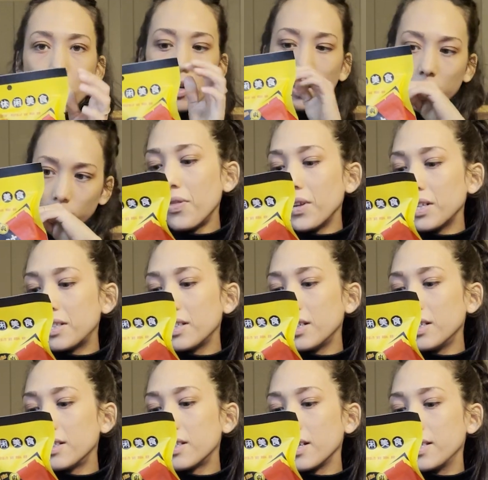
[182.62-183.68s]
one. This
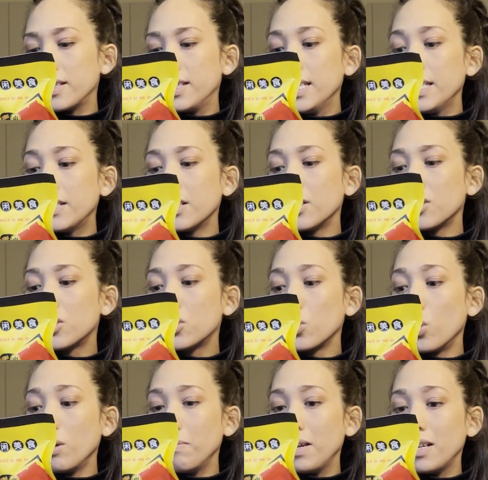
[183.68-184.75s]
is a seasoned
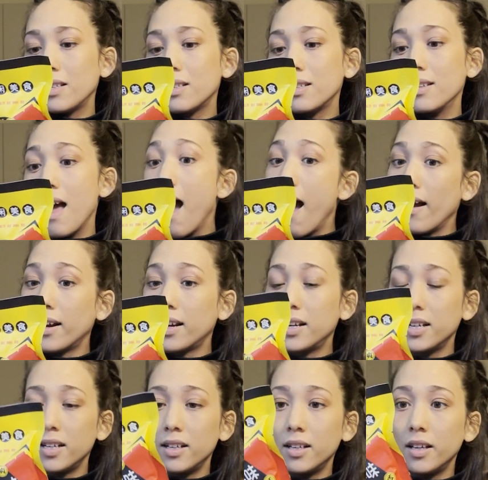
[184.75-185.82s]
soy meat snack
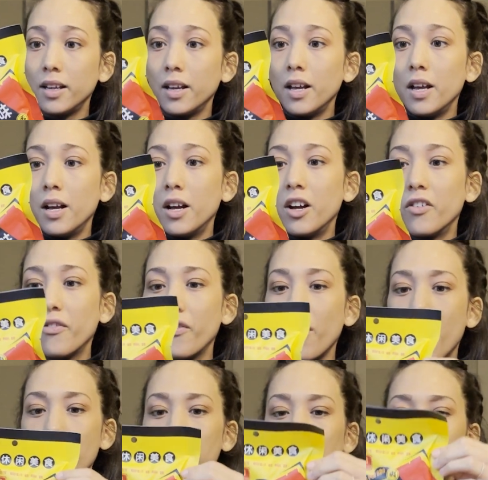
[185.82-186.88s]
from